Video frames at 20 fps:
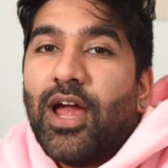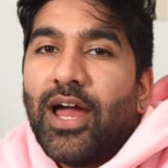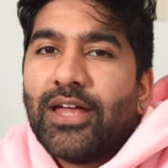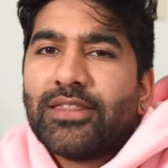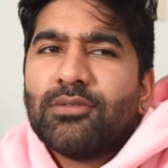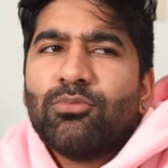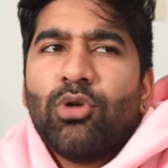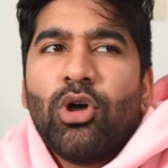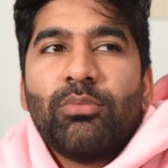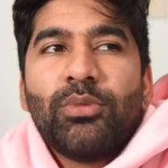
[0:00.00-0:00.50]
At
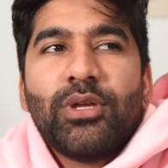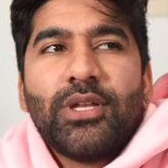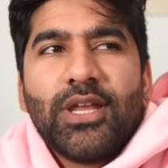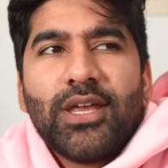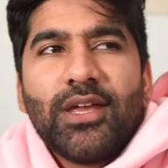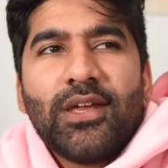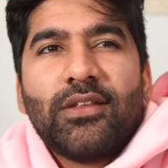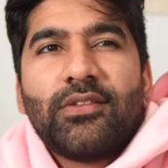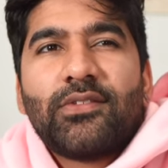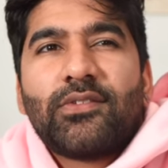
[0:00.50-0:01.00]
the moment,
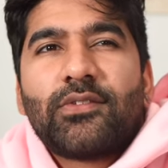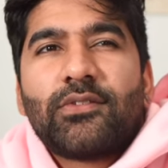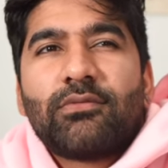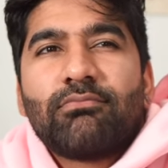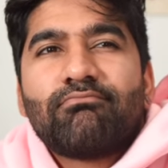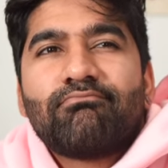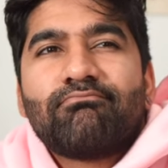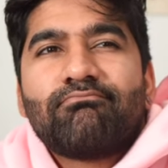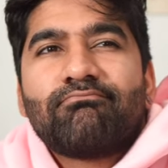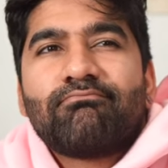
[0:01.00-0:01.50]

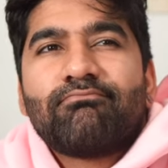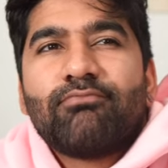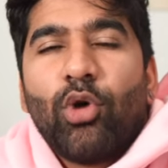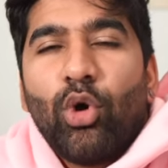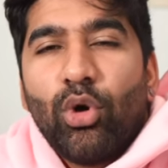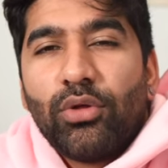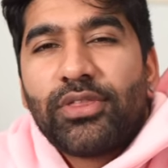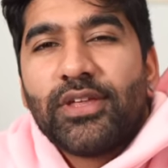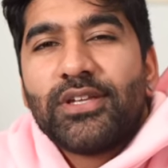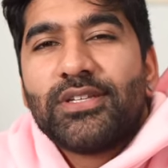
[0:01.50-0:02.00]
it's
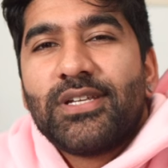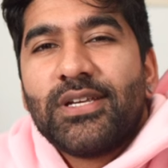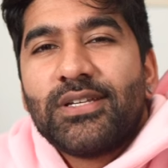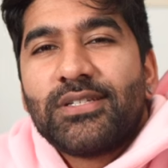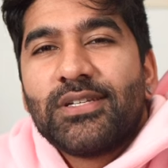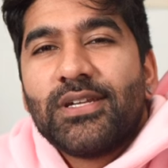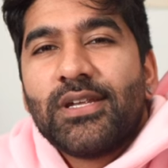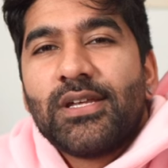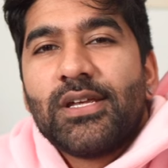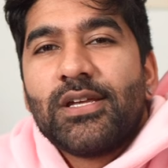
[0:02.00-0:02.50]

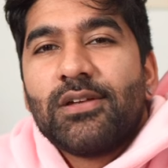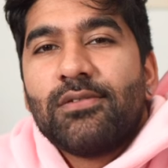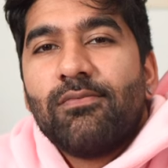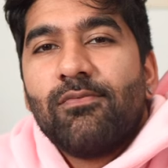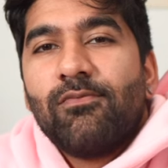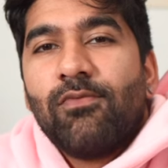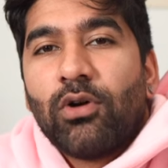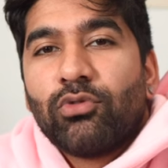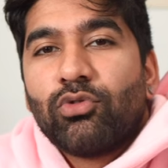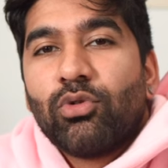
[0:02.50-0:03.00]
authenticity,
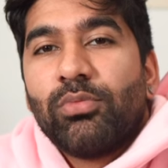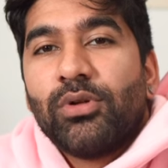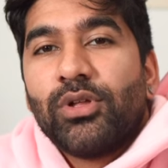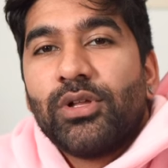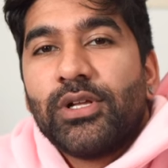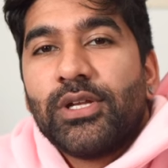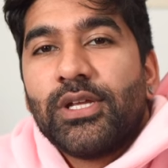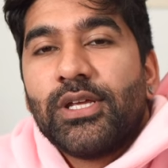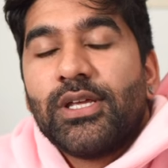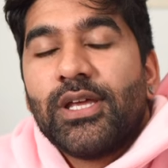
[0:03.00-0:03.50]

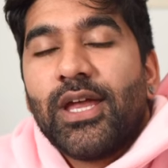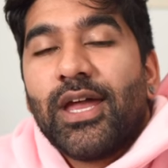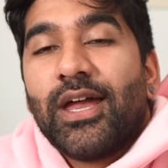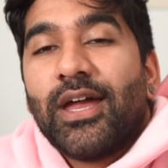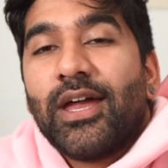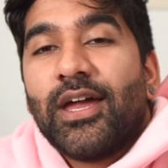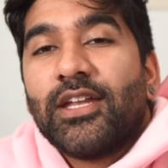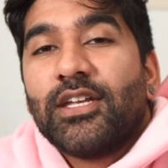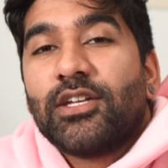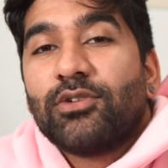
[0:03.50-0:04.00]
vulnerability,
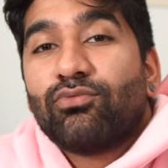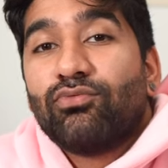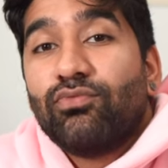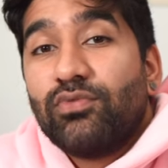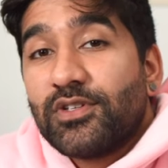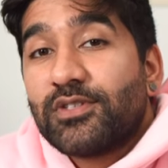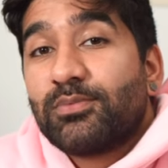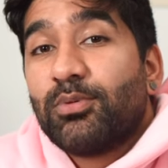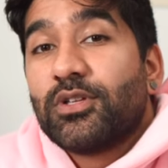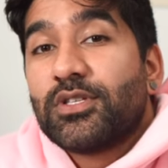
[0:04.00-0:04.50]
and
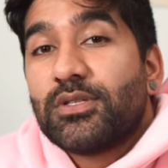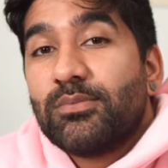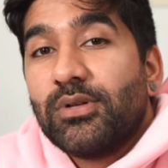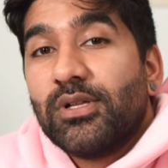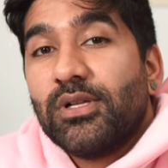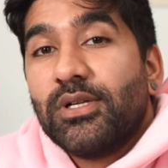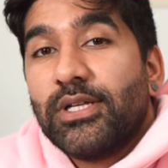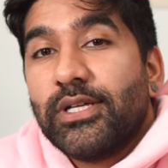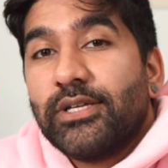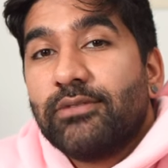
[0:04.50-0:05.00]

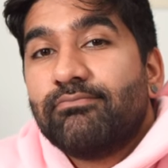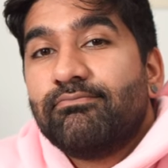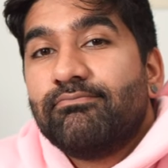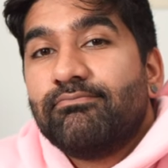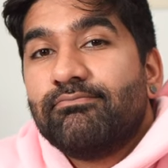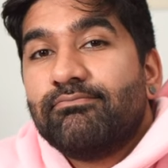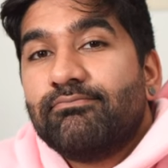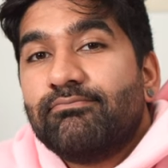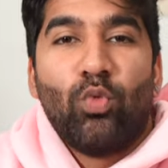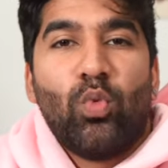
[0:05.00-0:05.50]
responsibility.
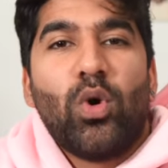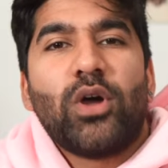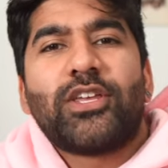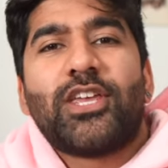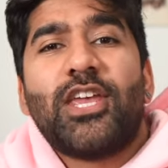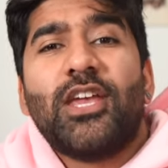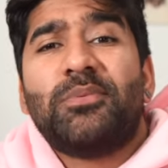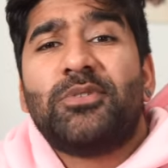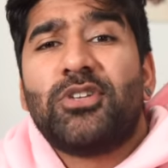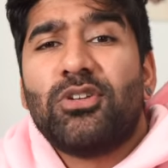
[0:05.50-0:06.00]
What
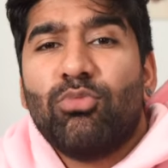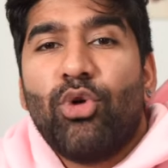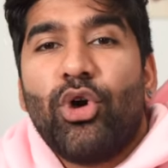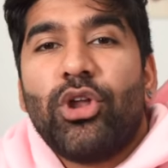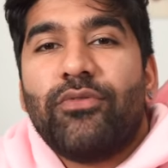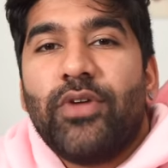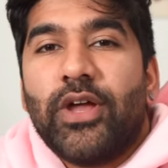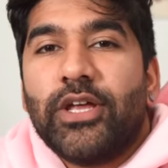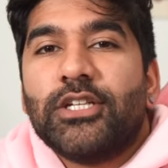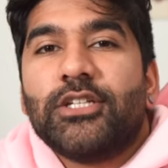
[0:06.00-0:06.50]
keeps you
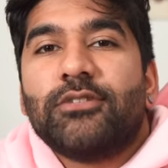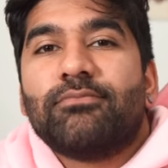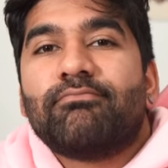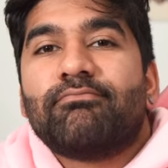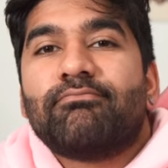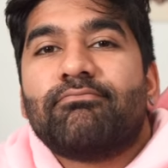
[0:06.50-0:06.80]
motivated?